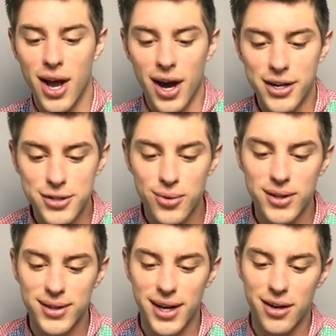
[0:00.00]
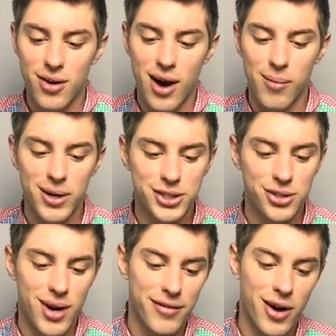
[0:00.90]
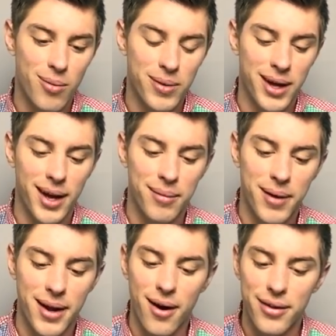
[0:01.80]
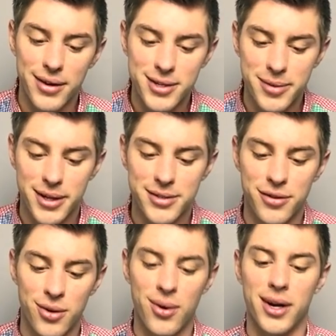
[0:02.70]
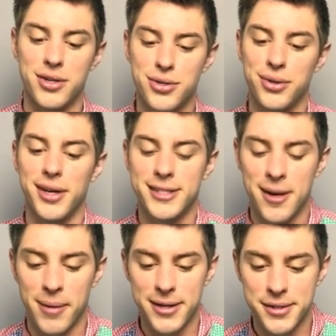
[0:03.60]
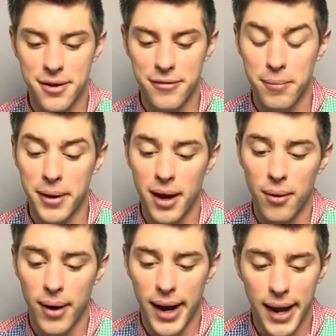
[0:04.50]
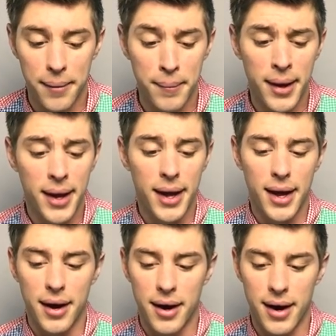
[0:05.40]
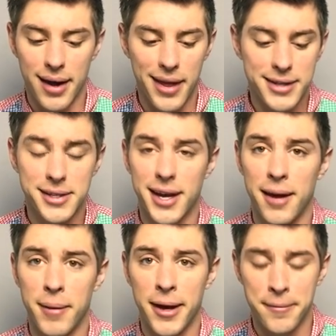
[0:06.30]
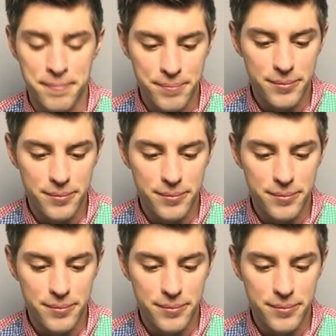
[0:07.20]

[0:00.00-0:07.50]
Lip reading: I just wanted to let you know how much you have helped me and many others. Because of you, I can truly accept myself for being who I am. And that's a gay man.